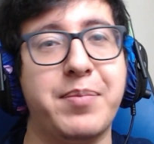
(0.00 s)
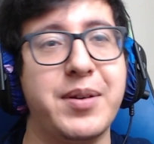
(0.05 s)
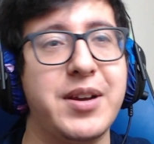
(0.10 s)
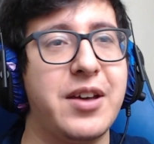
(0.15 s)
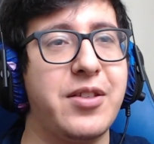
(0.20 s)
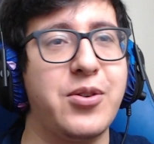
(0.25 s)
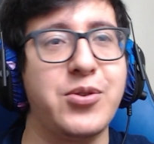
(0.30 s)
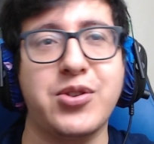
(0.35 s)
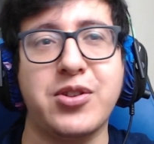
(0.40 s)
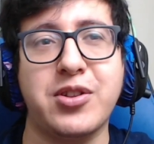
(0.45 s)
yeah,
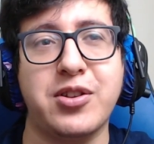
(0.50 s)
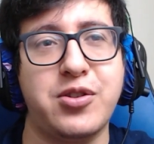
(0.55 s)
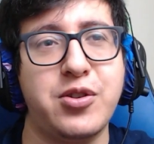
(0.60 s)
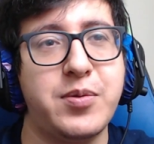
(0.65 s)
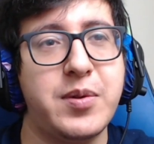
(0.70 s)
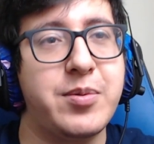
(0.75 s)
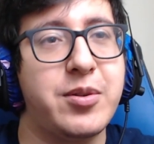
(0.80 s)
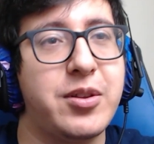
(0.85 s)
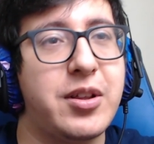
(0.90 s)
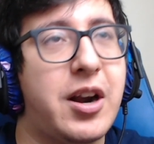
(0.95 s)
those are the two
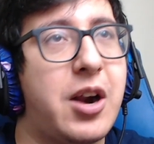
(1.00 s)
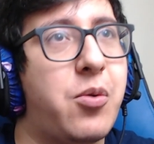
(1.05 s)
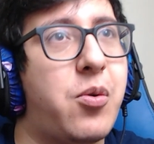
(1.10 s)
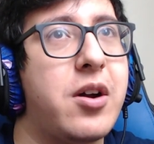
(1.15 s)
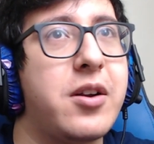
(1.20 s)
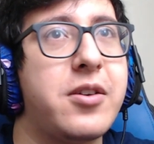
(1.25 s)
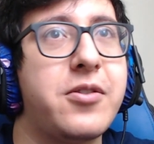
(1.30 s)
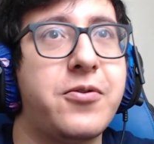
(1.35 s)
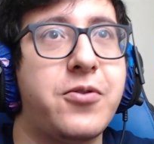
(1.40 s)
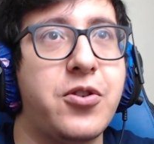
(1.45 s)
people that I
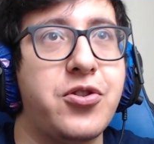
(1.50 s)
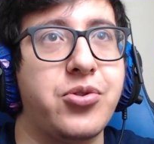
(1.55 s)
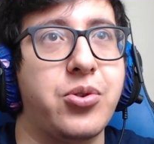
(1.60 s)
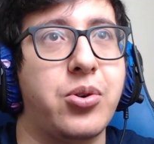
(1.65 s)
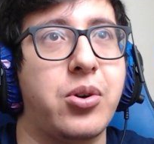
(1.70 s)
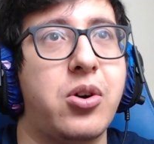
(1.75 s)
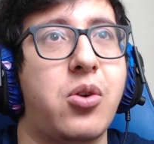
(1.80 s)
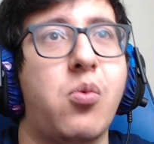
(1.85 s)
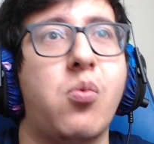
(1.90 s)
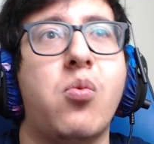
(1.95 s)
want for
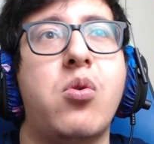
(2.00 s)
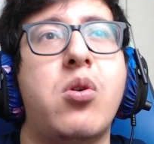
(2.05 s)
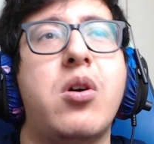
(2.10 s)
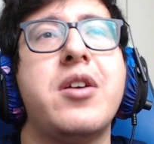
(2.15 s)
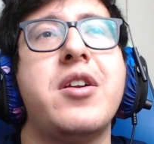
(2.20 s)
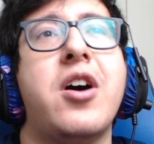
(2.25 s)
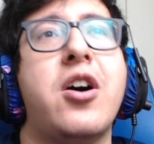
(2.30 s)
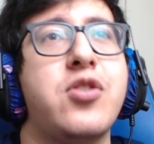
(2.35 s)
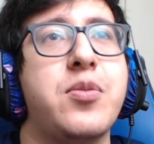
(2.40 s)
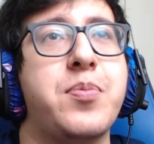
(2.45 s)
sure.
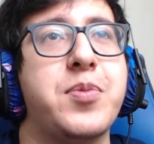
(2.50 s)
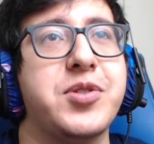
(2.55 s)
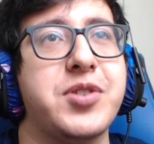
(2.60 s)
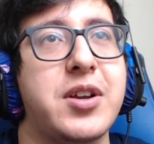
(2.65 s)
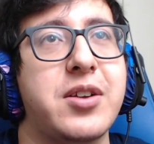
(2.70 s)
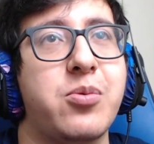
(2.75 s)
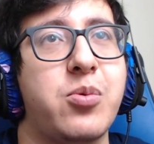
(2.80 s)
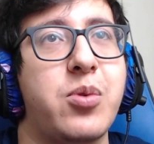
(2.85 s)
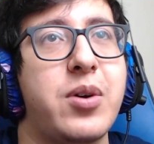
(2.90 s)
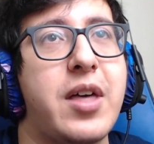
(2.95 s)

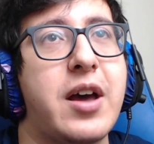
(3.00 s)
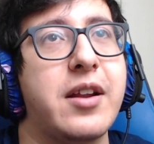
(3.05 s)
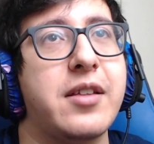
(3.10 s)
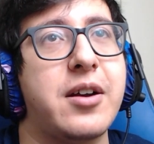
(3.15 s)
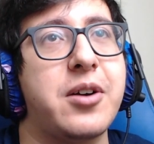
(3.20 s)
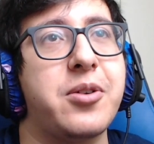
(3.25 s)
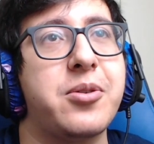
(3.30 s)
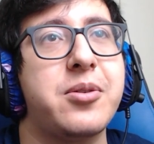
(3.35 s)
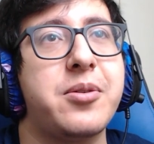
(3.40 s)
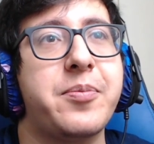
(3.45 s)
100%, without a
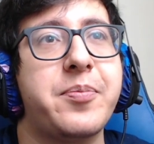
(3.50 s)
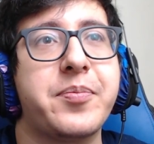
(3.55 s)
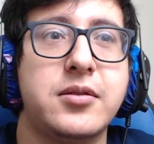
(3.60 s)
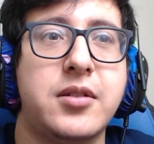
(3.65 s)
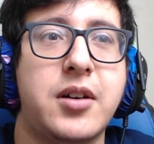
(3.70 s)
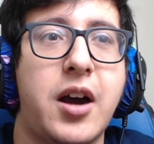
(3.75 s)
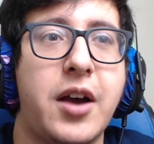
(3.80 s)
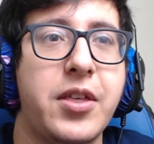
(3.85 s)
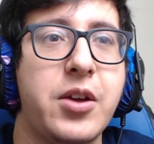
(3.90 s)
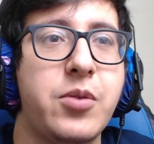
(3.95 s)
doubt.
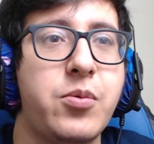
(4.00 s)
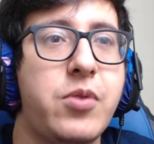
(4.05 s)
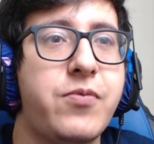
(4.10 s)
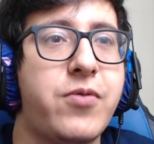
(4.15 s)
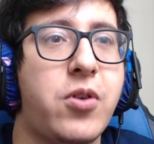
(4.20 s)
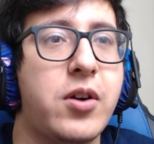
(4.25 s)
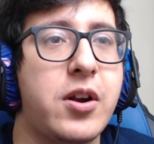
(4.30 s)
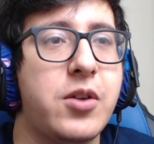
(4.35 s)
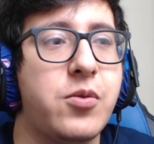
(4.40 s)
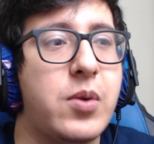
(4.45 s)
I think we've
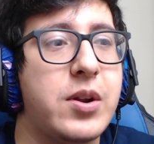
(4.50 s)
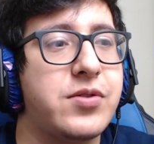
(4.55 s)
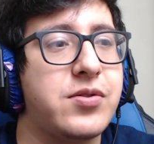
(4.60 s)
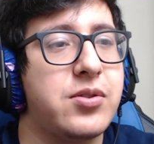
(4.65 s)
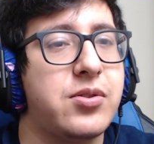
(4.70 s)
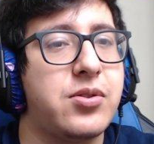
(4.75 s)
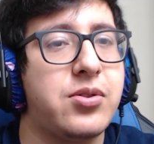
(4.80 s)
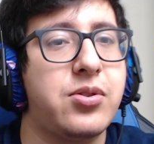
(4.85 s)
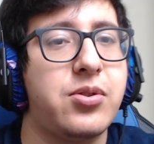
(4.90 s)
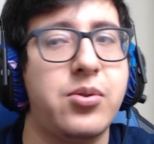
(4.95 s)
already went
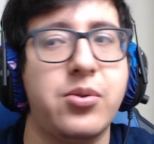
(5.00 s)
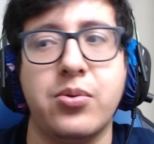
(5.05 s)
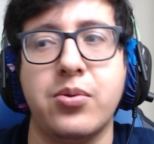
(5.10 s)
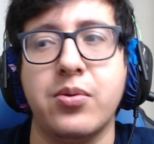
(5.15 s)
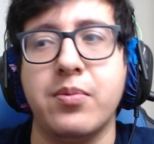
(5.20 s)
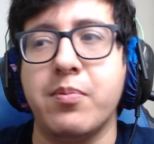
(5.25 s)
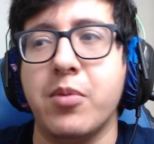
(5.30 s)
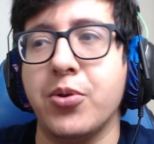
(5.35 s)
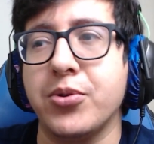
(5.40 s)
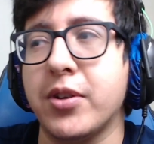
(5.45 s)

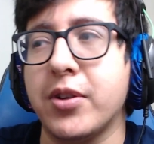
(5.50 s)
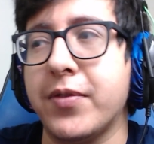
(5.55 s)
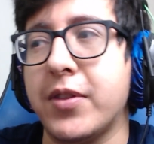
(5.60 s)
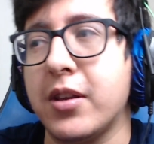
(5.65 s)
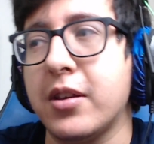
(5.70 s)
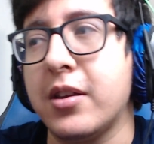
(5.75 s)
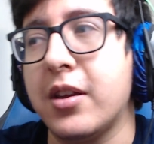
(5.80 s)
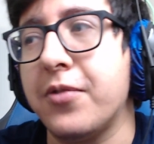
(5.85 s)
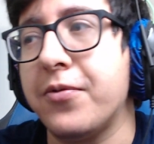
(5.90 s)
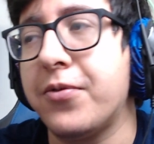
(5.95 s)
through most of
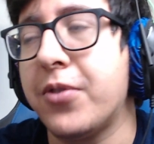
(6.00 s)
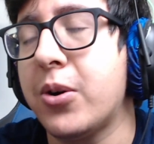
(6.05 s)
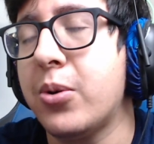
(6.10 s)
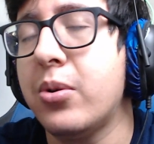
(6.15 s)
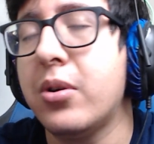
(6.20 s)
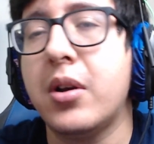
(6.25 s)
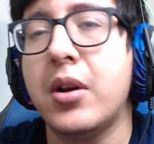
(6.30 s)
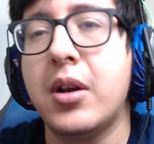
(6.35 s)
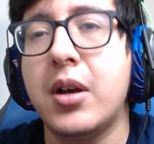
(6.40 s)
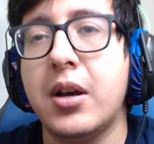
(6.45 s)
the info,
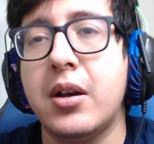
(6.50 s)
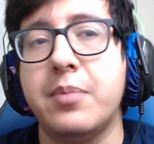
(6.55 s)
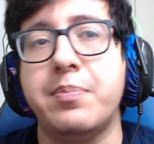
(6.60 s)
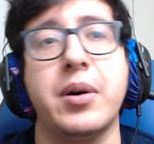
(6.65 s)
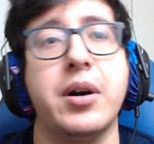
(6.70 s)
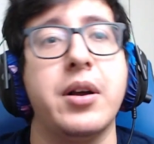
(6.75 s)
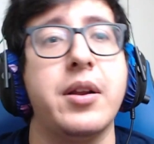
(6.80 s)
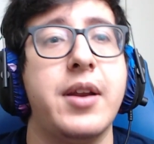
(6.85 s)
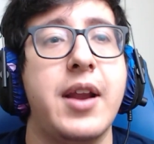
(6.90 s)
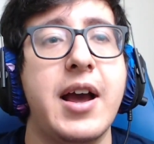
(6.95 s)

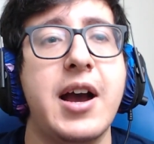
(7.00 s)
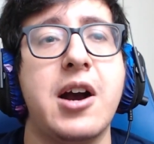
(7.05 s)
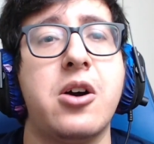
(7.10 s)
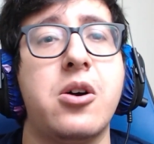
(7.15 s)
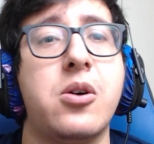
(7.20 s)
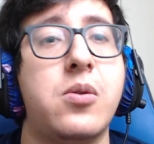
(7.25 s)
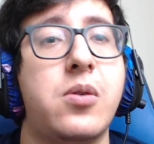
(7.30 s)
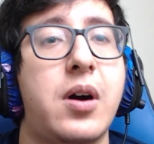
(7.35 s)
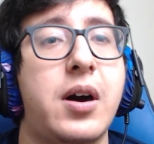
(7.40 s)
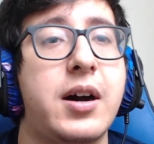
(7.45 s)
but
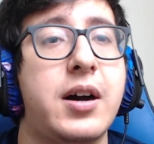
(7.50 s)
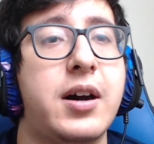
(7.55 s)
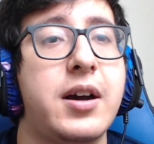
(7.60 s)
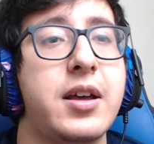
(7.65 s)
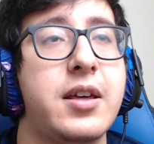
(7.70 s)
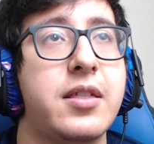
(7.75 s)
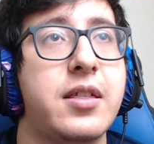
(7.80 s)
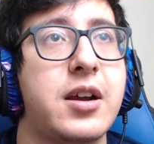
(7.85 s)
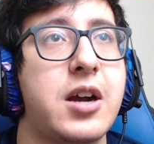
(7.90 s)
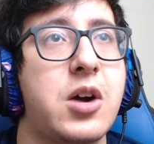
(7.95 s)
now
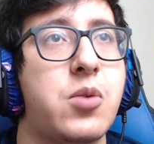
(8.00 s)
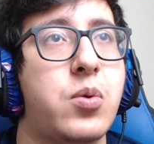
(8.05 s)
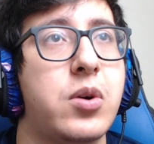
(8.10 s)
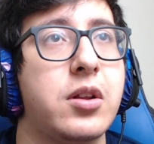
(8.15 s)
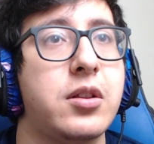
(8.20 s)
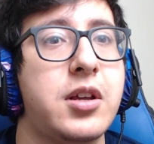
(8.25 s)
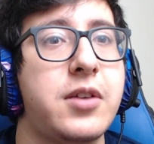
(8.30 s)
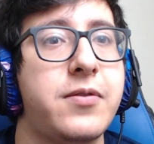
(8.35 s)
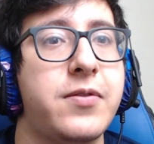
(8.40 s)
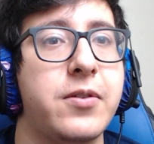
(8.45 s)
I think I want
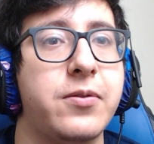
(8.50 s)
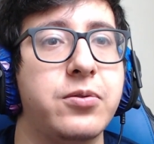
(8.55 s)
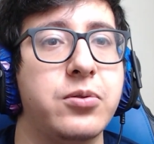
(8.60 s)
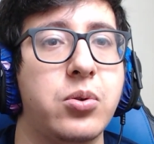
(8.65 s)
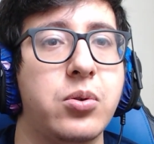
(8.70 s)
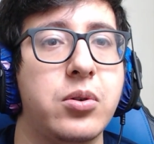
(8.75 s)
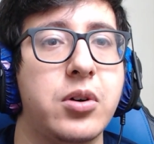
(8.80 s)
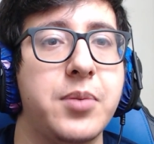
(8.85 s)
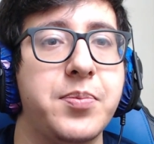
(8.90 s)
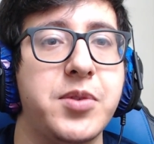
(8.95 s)
to leave the
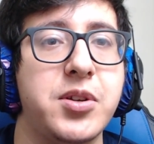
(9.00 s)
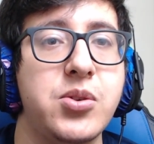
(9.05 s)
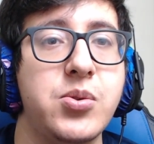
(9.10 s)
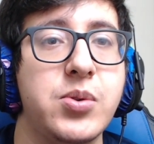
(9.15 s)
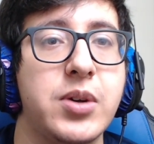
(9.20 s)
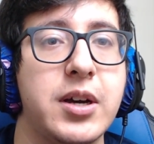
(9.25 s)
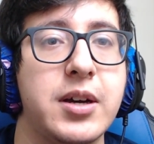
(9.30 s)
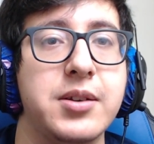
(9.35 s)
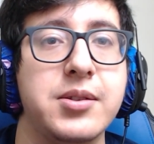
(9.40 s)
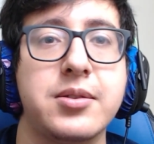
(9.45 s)
floor up to you
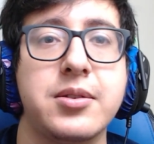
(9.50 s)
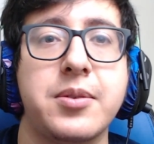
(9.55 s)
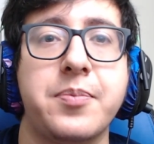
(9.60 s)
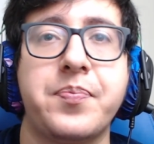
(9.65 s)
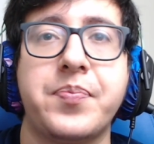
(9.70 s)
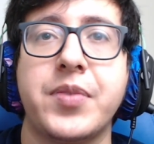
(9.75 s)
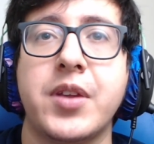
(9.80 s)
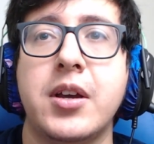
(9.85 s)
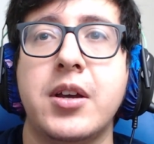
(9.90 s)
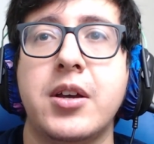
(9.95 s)
guys.
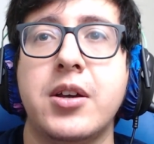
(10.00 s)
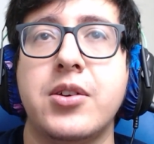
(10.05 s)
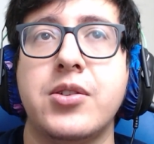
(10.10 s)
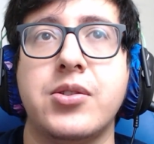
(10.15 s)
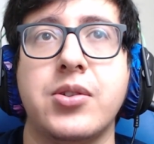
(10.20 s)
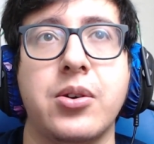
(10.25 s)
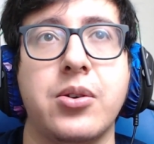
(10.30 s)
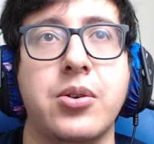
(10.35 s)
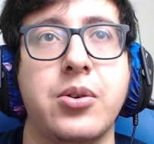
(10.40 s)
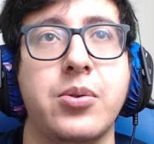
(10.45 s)

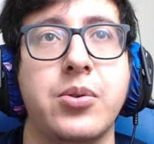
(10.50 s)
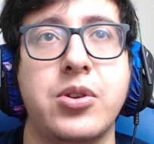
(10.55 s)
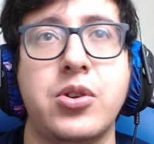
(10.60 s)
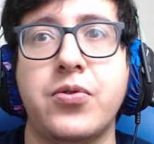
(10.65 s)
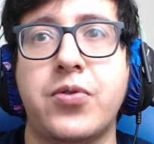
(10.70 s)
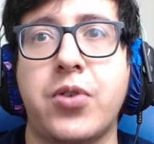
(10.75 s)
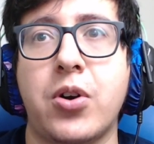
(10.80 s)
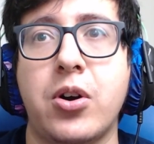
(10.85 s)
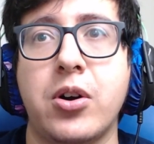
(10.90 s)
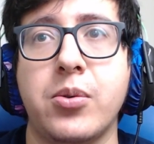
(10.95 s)
So
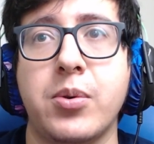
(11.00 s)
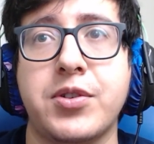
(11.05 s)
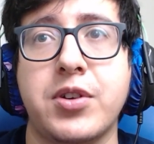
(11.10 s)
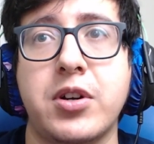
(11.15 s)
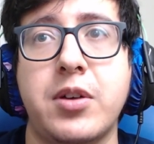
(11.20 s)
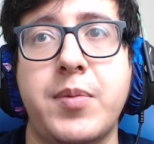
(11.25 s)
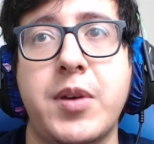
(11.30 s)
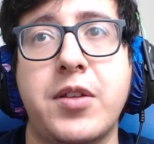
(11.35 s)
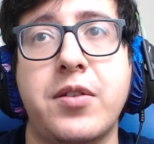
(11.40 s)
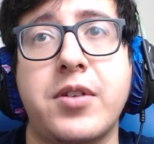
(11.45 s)
you've heard what's
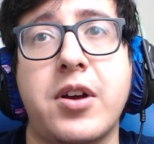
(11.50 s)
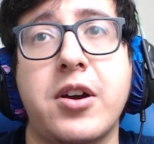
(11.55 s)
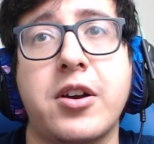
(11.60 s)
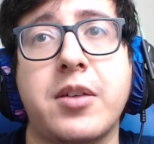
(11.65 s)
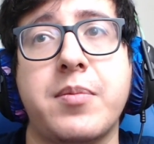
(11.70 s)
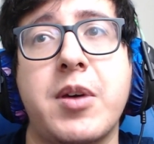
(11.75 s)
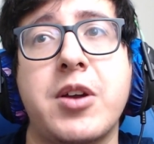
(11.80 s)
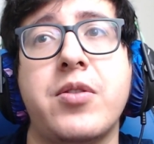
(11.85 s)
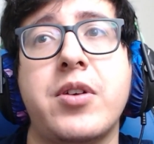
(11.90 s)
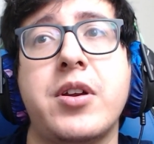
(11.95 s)
going to be in the
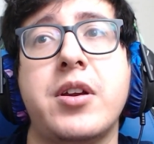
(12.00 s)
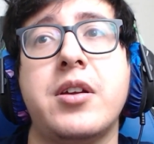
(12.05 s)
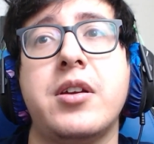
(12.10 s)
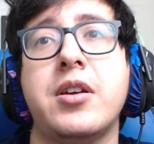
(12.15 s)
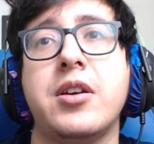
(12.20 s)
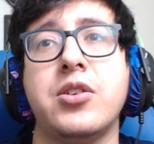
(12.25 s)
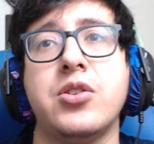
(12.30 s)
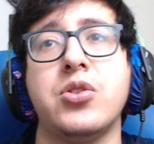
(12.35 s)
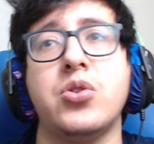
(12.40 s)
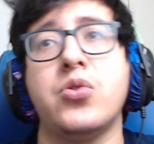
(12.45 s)
documentary.
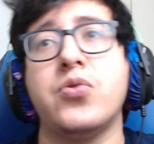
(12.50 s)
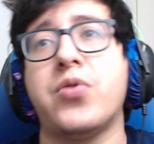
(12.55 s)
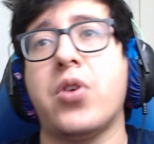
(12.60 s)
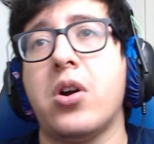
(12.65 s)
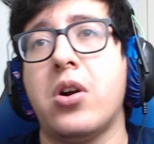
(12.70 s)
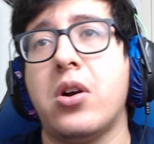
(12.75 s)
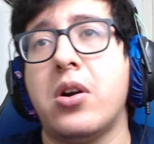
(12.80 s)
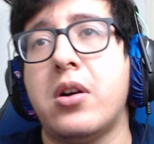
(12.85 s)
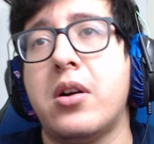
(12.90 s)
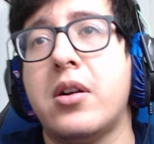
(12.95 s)
You've
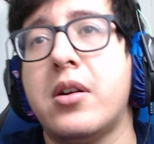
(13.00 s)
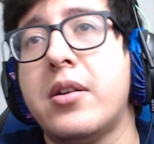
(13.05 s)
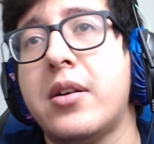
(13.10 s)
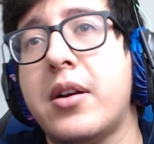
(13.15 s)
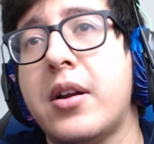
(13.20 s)
heard